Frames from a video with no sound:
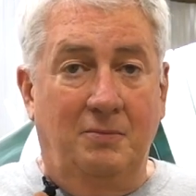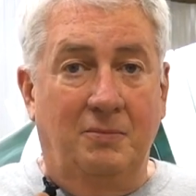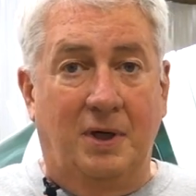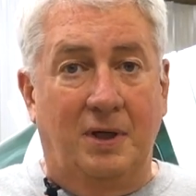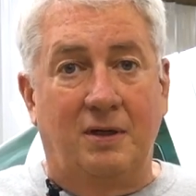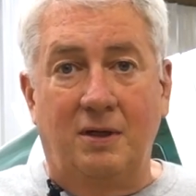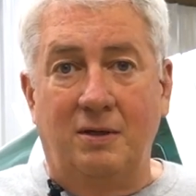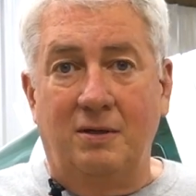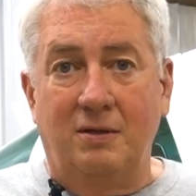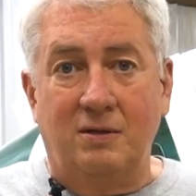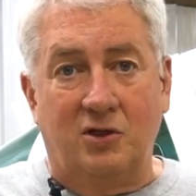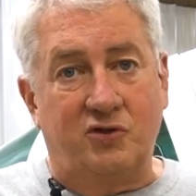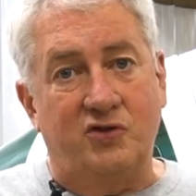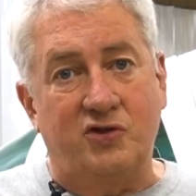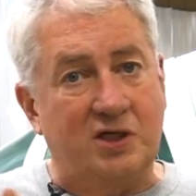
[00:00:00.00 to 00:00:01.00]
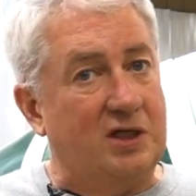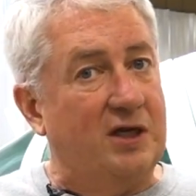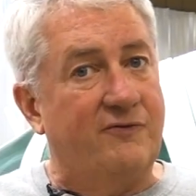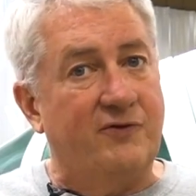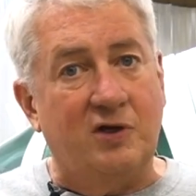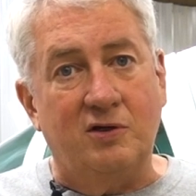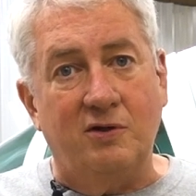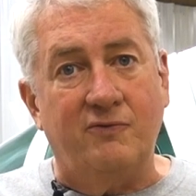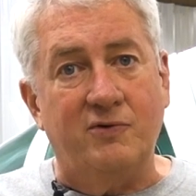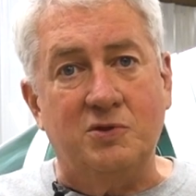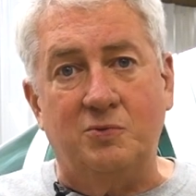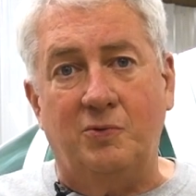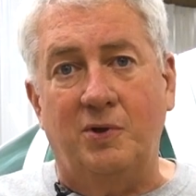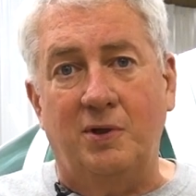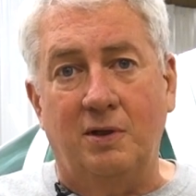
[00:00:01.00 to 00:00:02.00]
But there's a significant
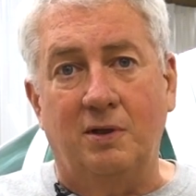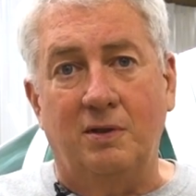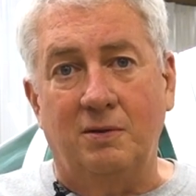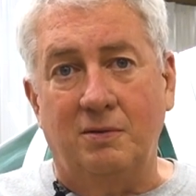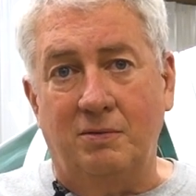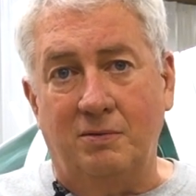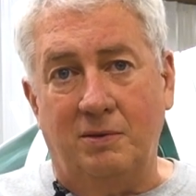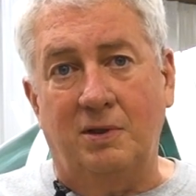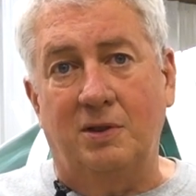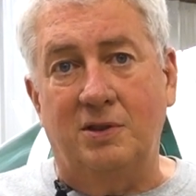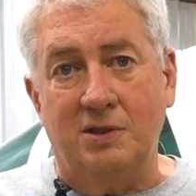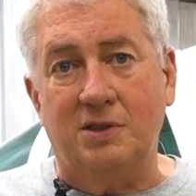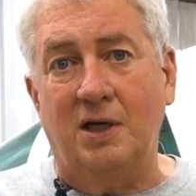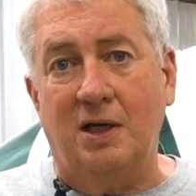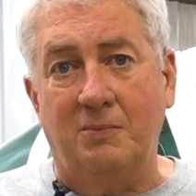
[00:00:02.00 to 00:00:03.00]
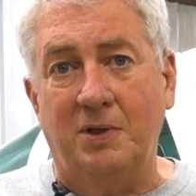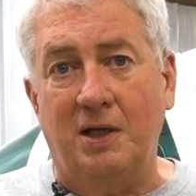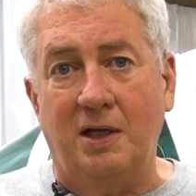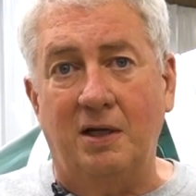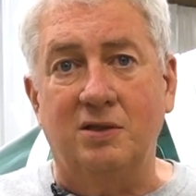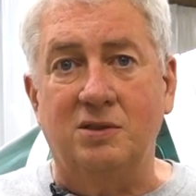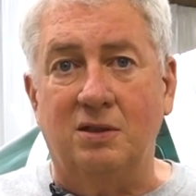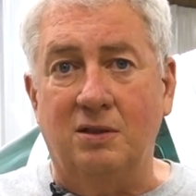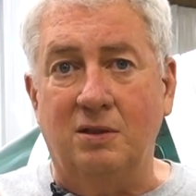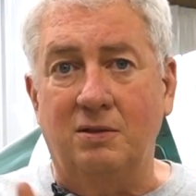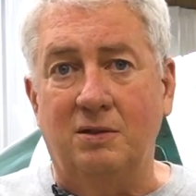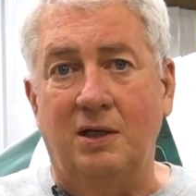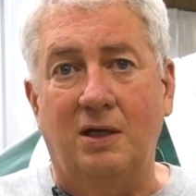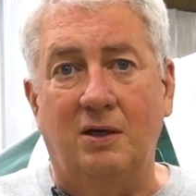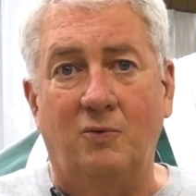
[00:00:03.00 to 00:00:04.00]
difference between this kind of Bonanza
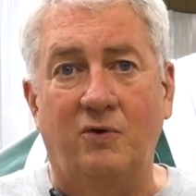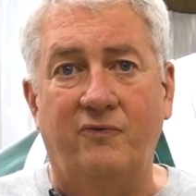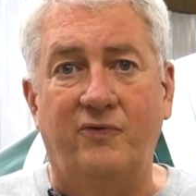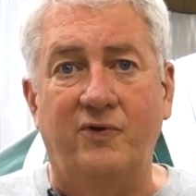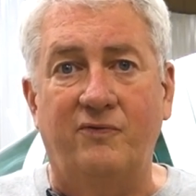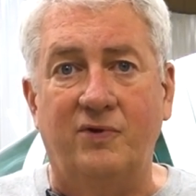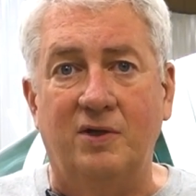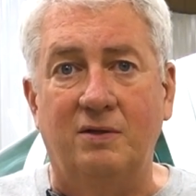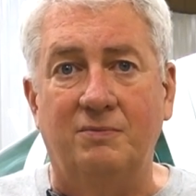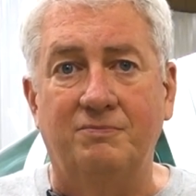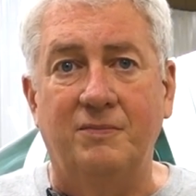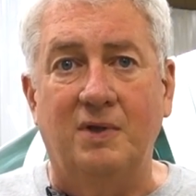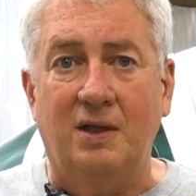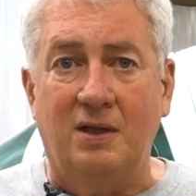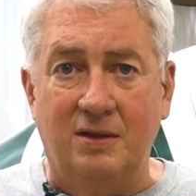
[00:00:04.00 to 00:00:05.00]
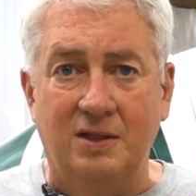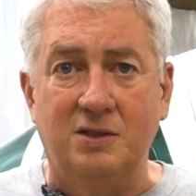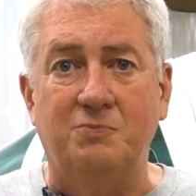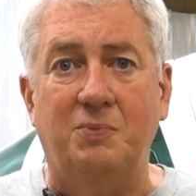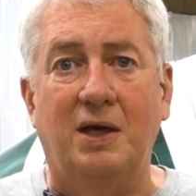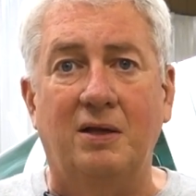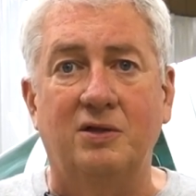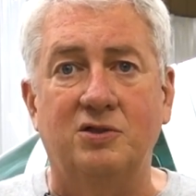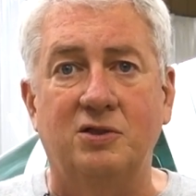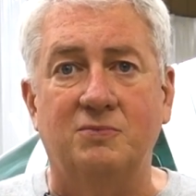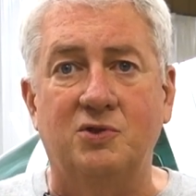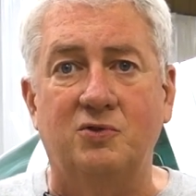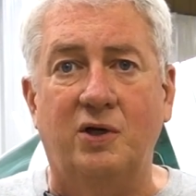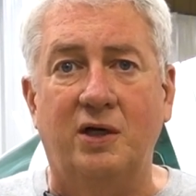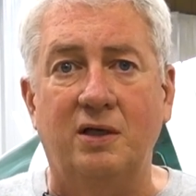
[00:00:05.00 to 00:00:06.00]
and a 150. This pilot
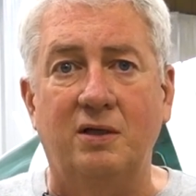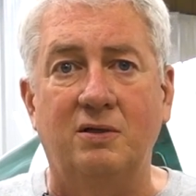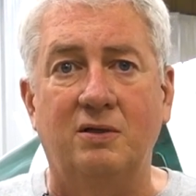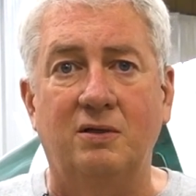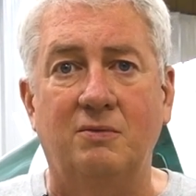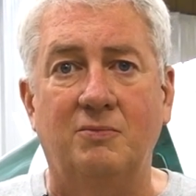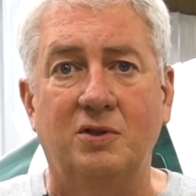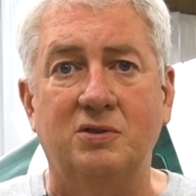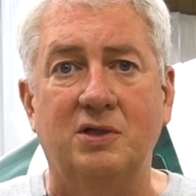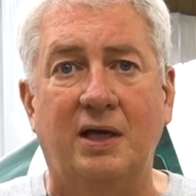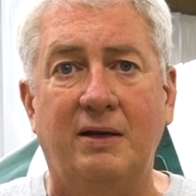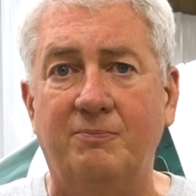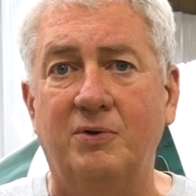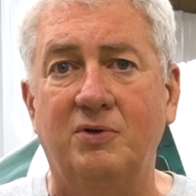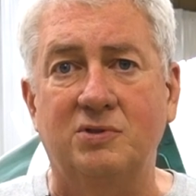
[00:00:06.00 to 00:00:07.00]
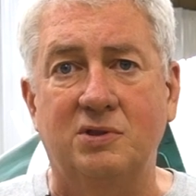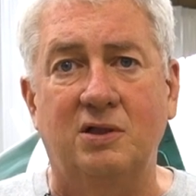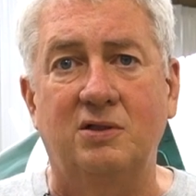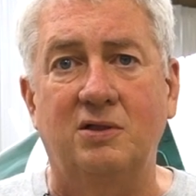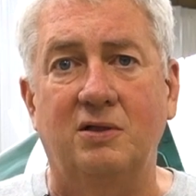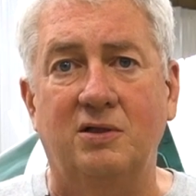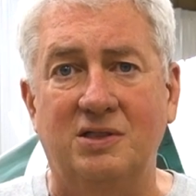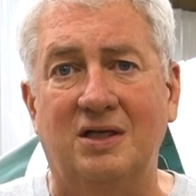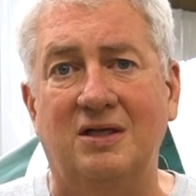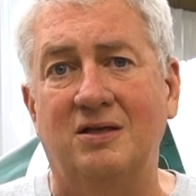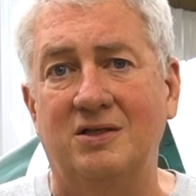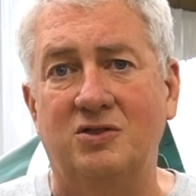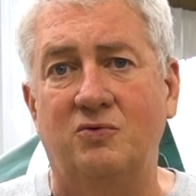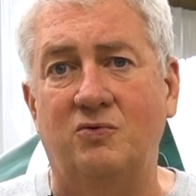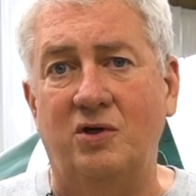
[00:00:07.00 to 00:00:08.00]
jumped straight into the most capable
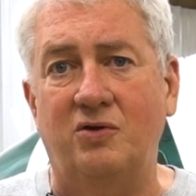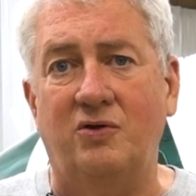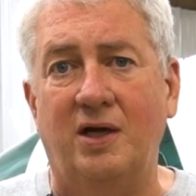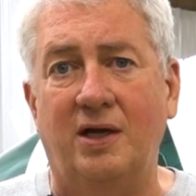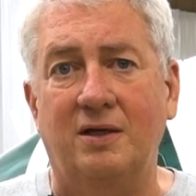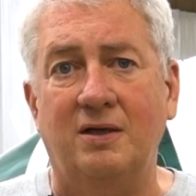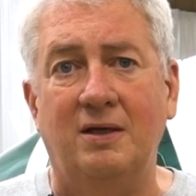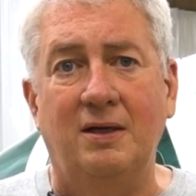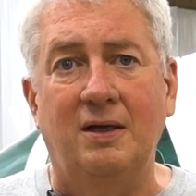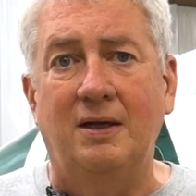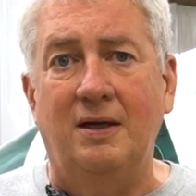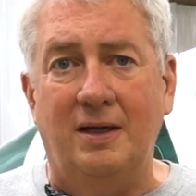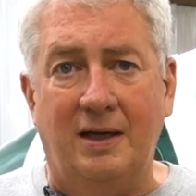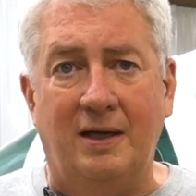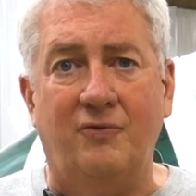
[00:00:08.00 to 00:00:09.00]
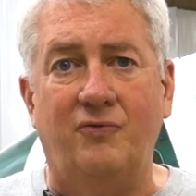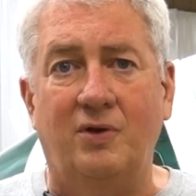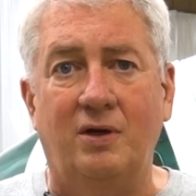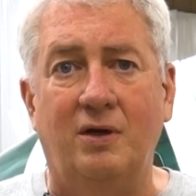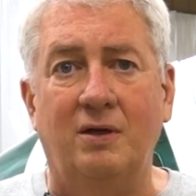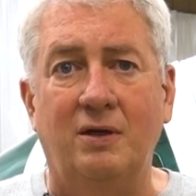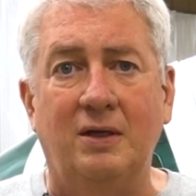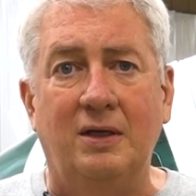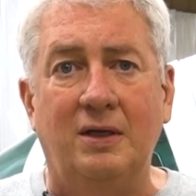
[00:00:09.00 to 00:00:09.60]
single engine retract out there.